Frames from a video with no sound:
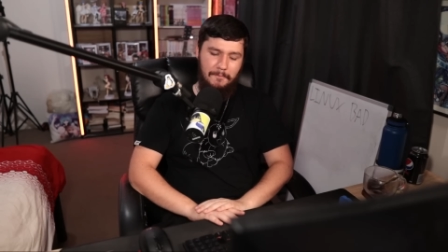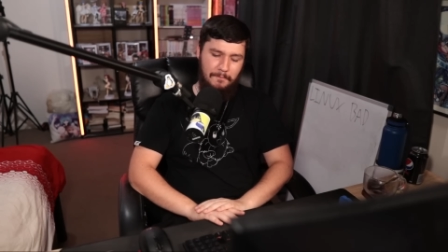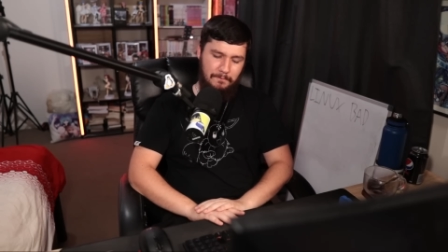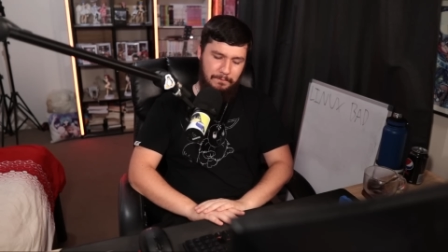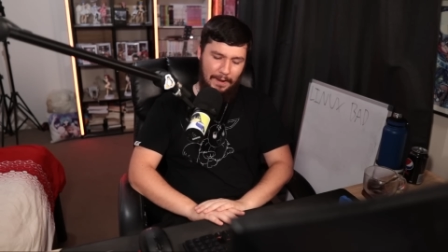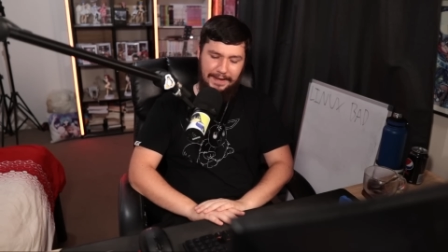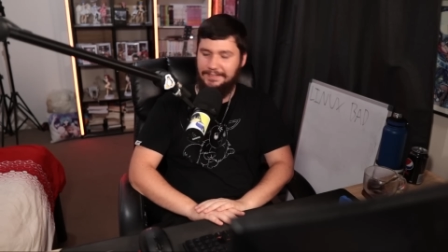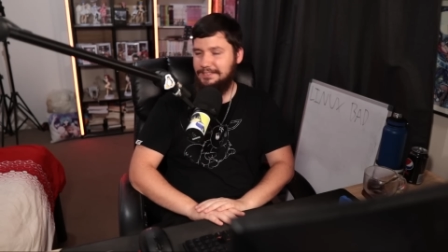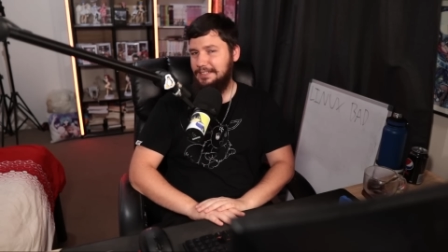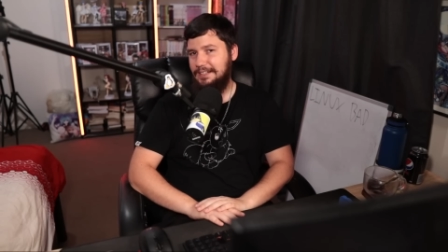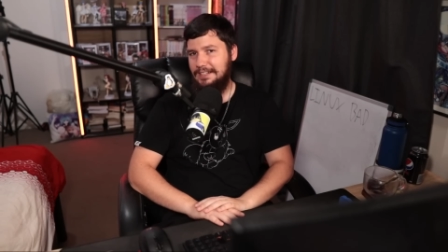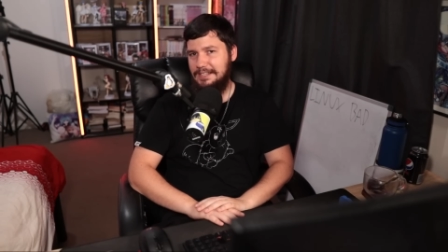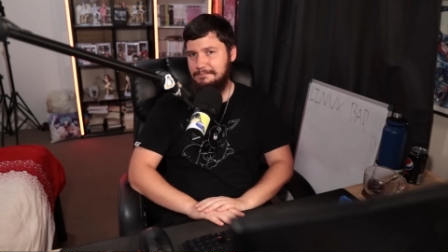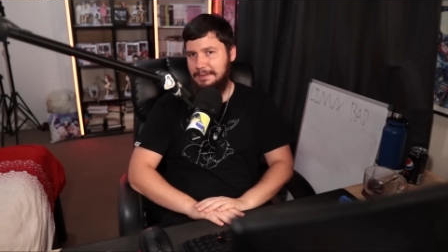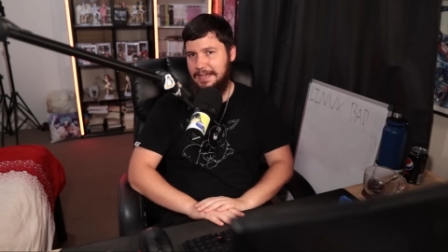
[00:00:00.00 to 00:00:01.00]

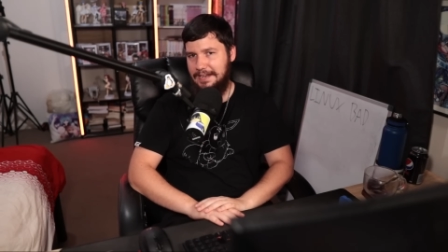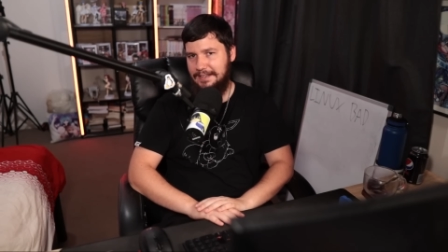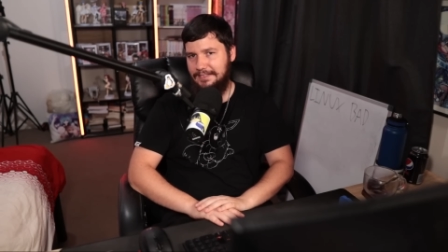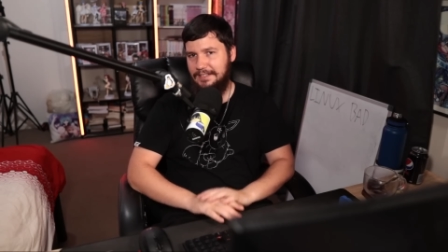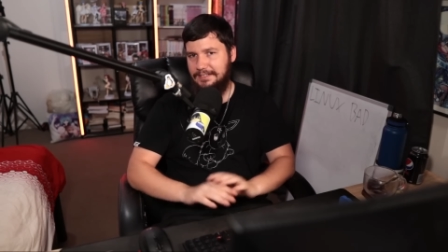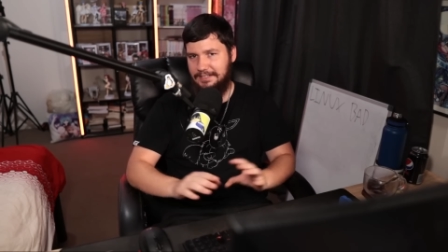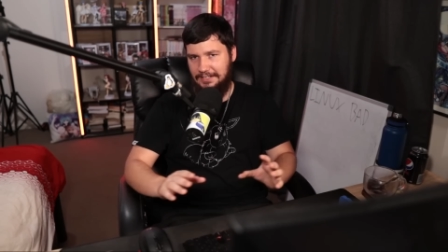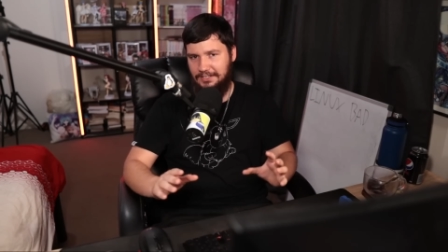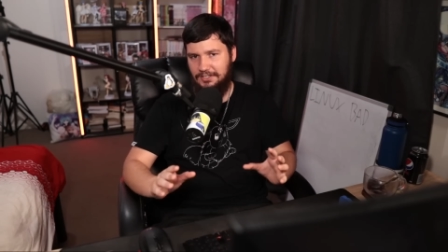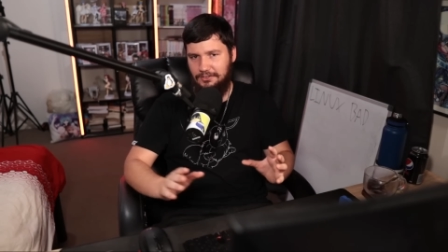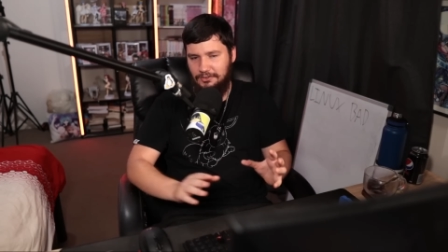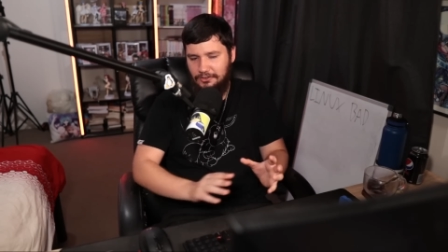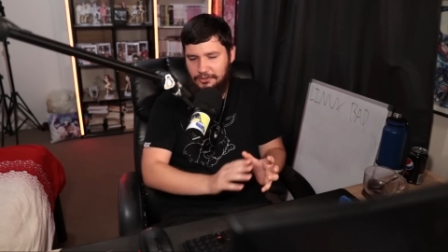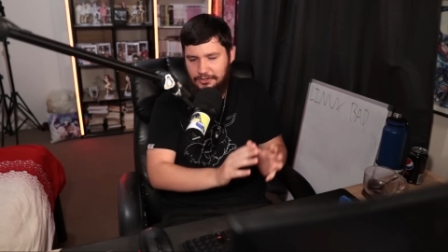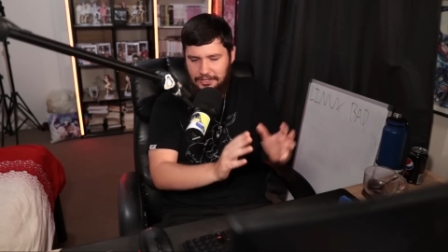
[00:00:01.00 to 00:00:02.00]
basically making the
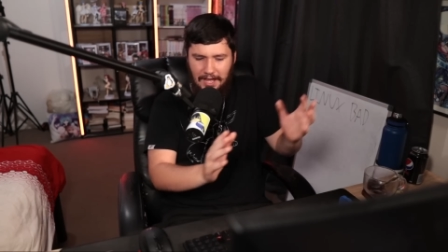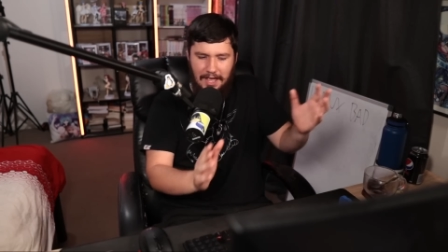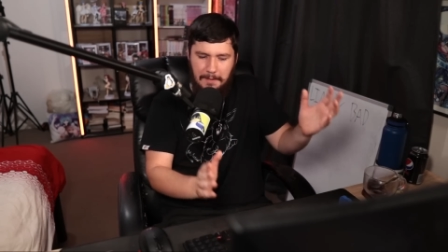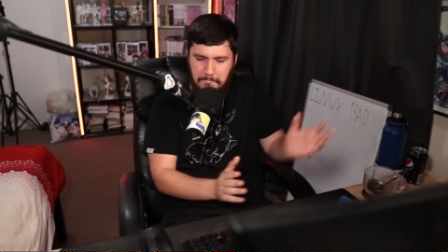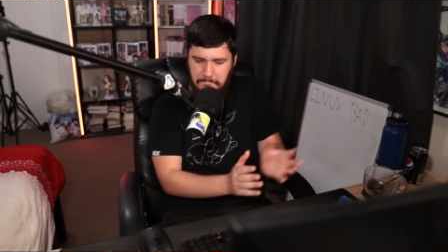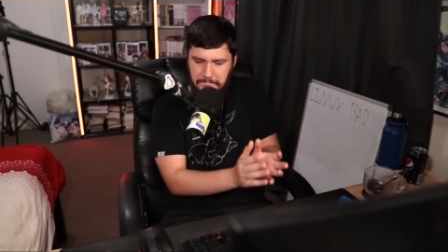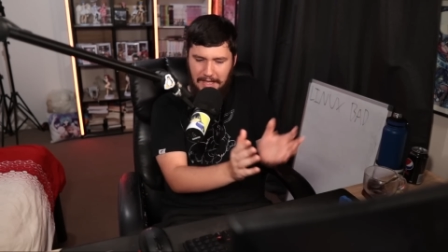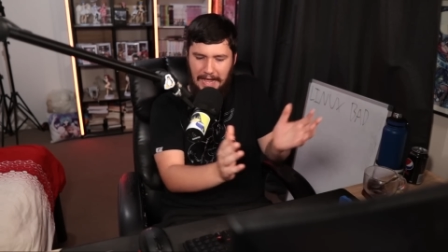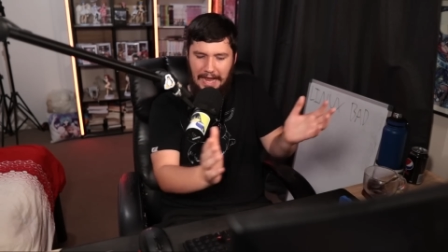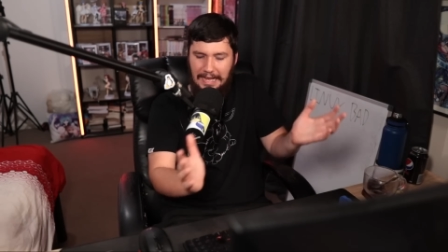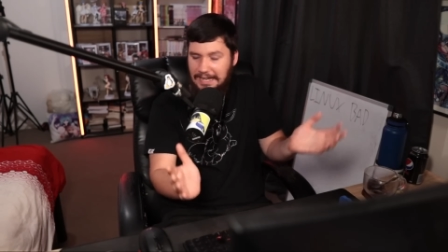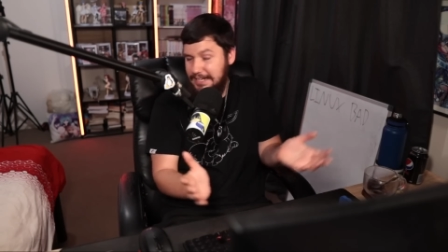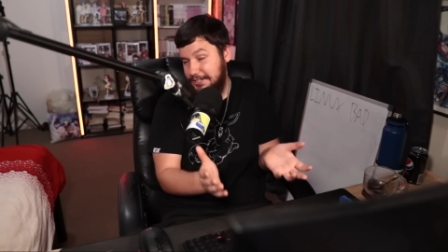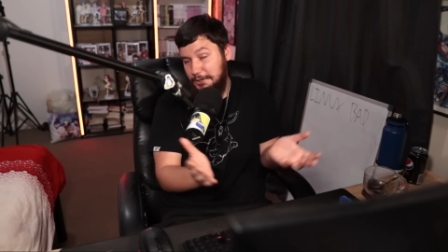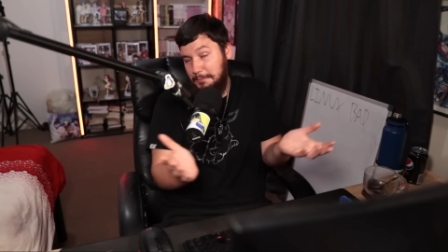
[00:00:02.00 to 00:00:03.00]
distros a
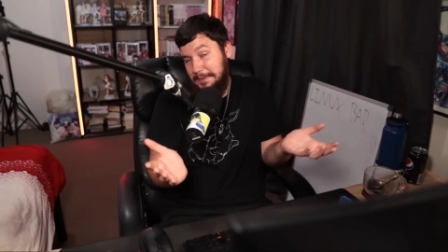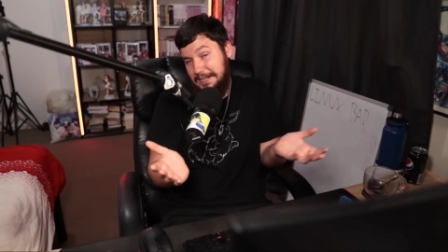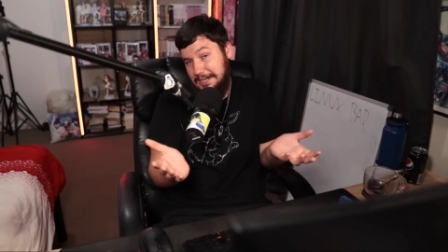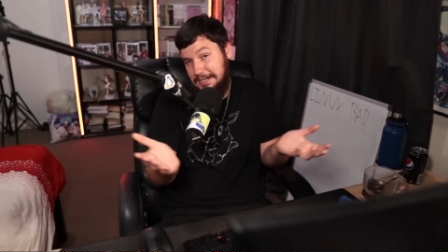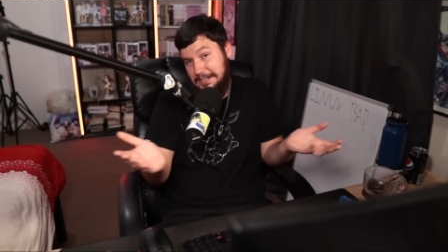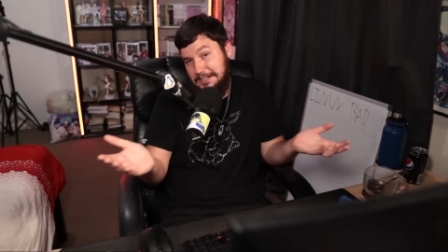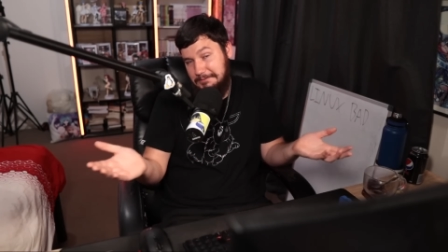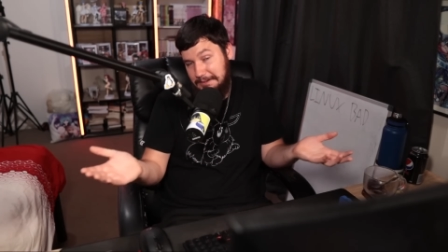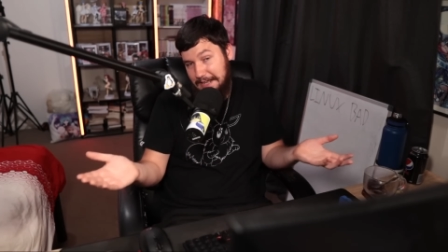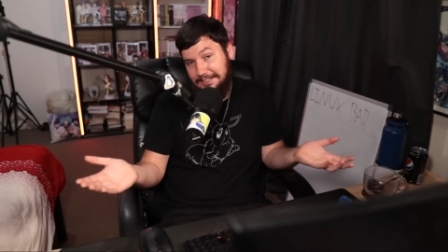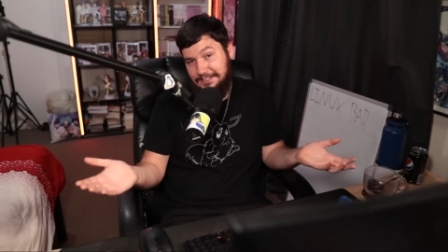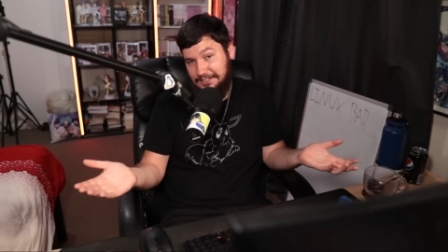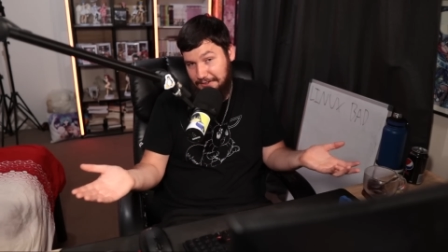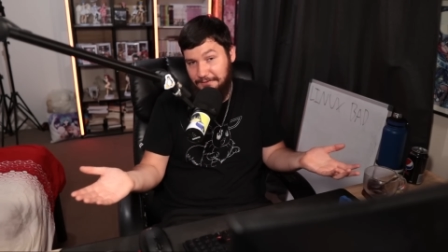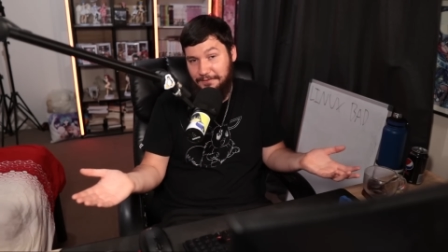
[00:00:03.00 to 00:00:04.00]
little bit
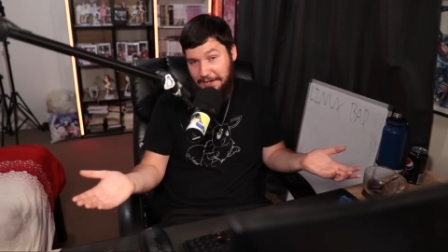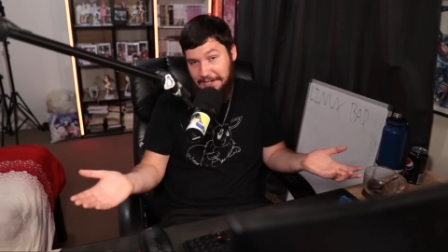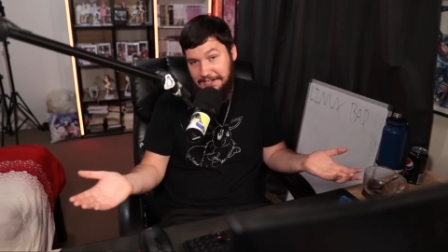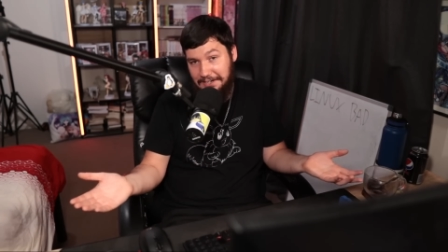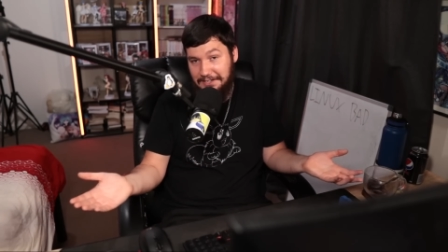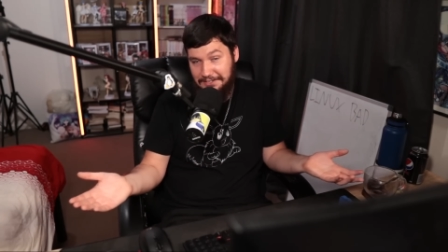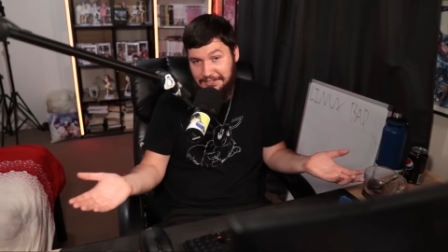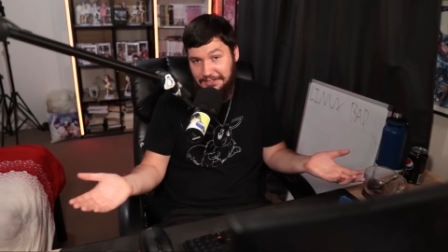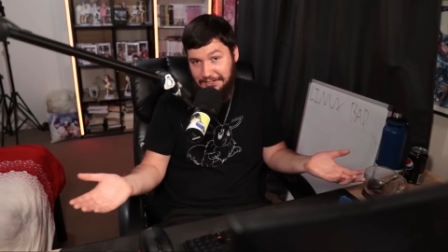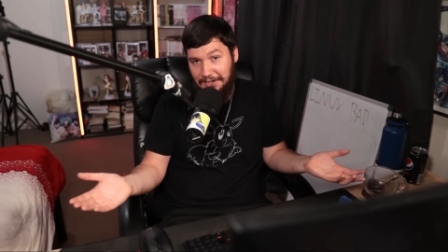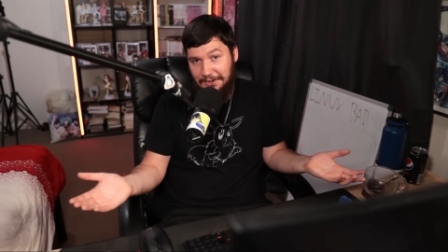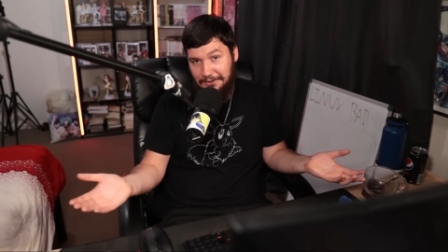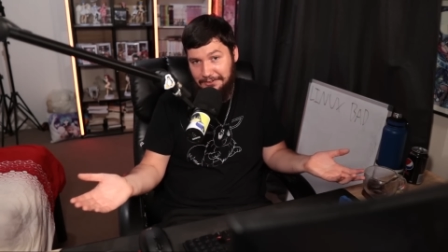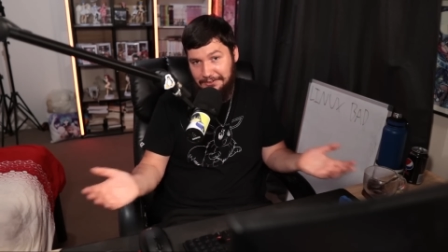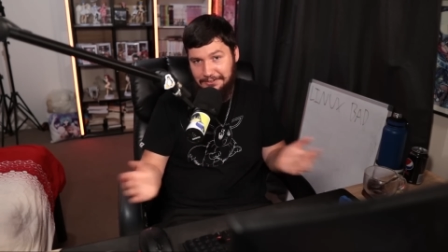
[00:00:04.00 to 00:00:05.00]
less convenient to
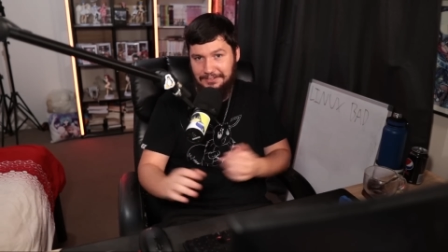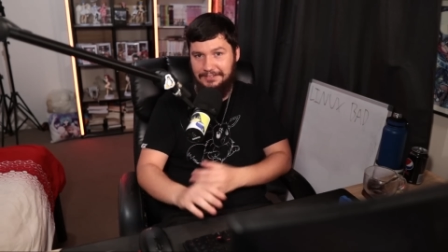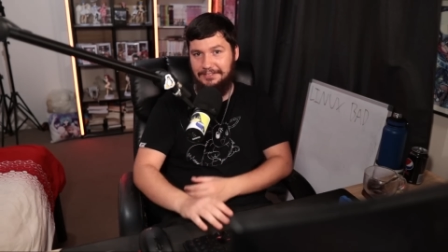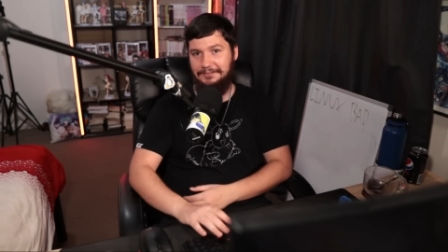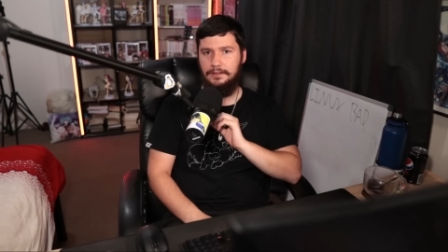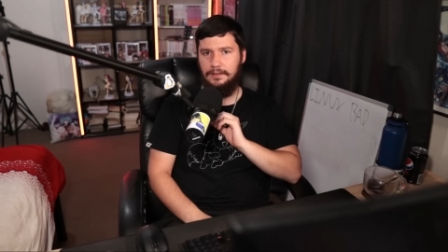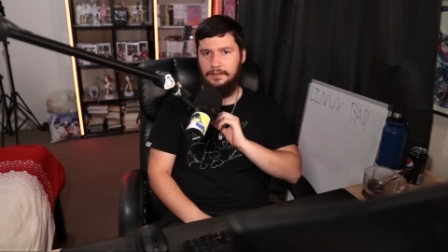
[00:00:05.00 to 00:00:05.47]
use.